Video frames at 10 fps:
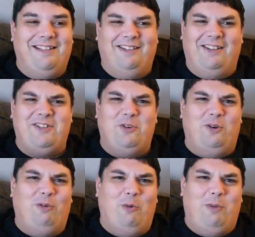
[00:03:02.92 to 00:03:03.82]
unless you're
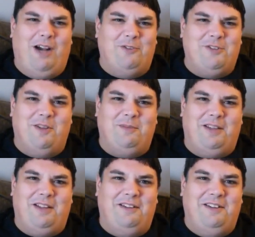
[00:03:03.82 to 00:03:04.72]
a robot or
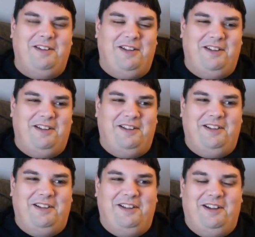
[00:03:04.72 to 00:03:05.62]
something.
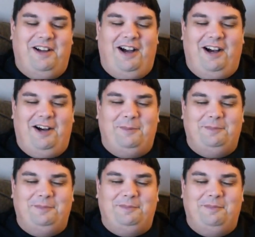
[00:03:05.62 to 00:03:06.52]

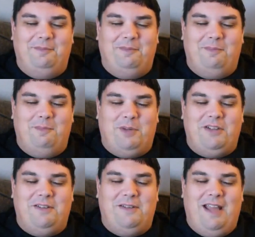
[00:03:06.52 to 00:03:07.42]
Um,
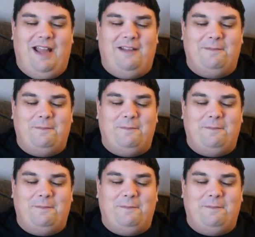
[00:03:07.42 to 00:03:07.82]
but yeah,